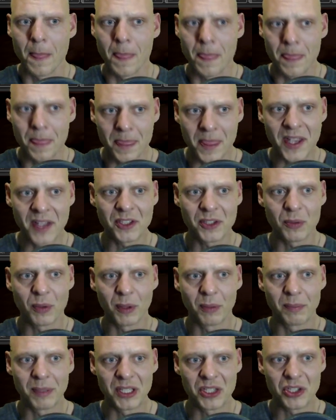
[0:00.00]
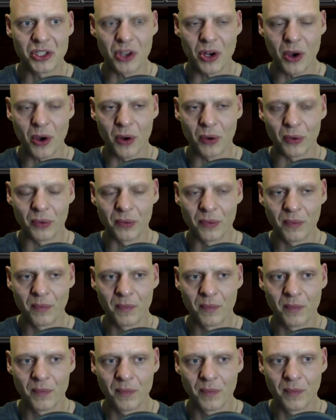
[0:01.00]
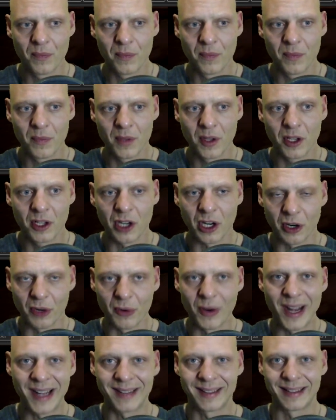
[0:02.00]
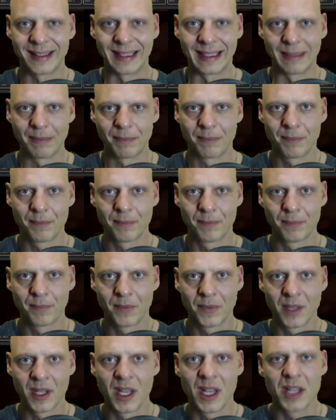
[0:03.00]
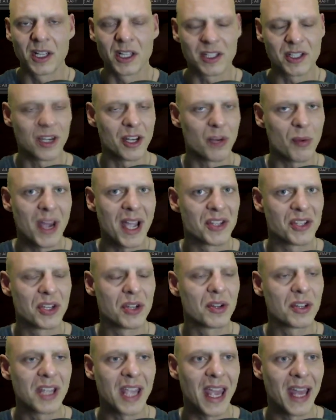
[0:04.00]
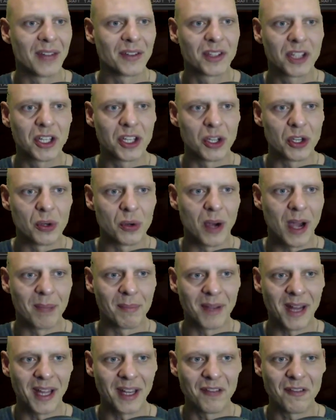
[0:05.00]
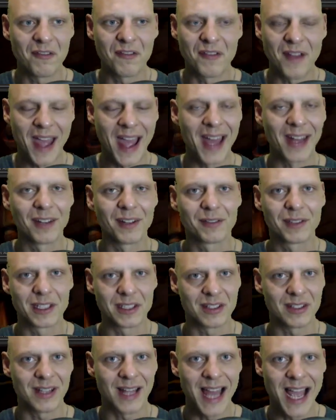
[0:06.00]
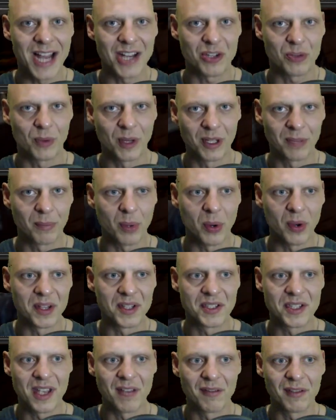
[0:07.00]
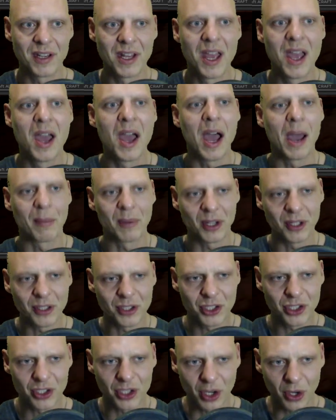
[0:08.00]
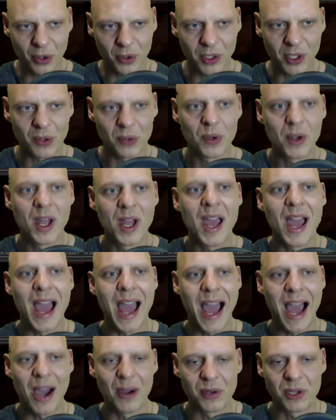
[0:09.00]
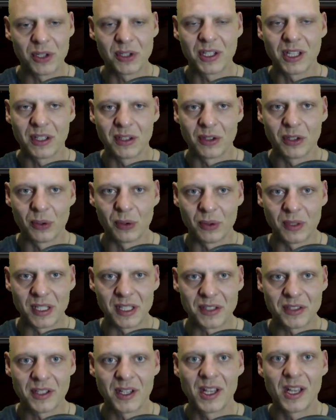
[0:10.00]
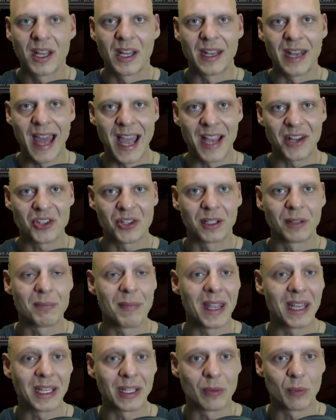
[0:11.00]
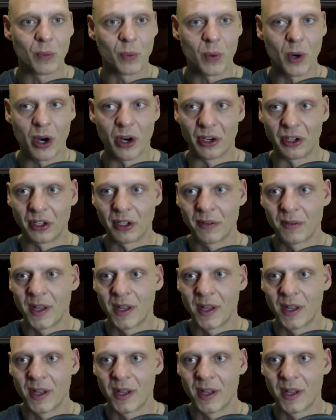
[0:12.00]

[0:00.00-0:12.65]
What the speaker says: this will be shown correctly, because otherwise you can't queue. I'm not a fan of the /1.7. I'm gonna show you how you can do this and actually make it work.